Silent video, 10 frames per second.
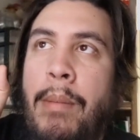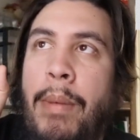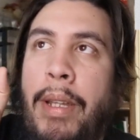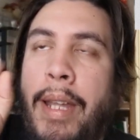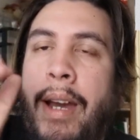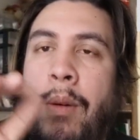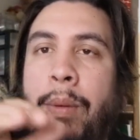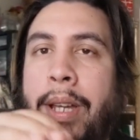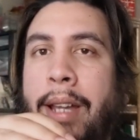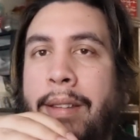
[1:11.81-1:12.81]
but now
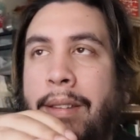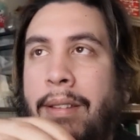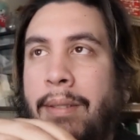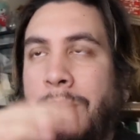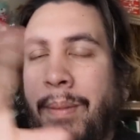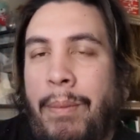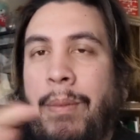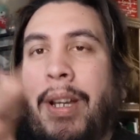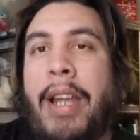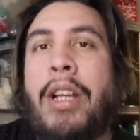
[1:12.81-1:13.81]
we got we,
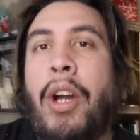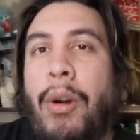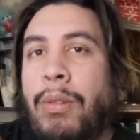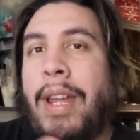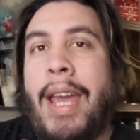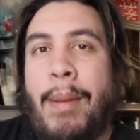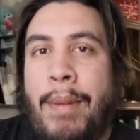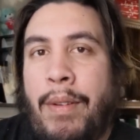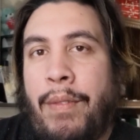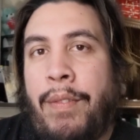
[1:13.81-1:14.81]
we got a code name
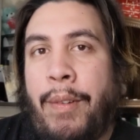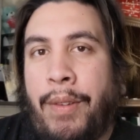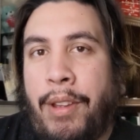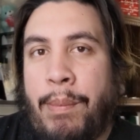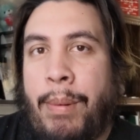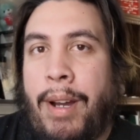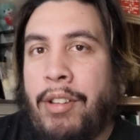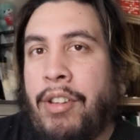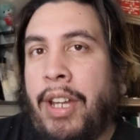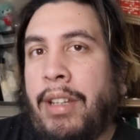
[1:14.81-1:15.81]
for this
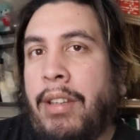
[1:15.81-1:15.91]
project.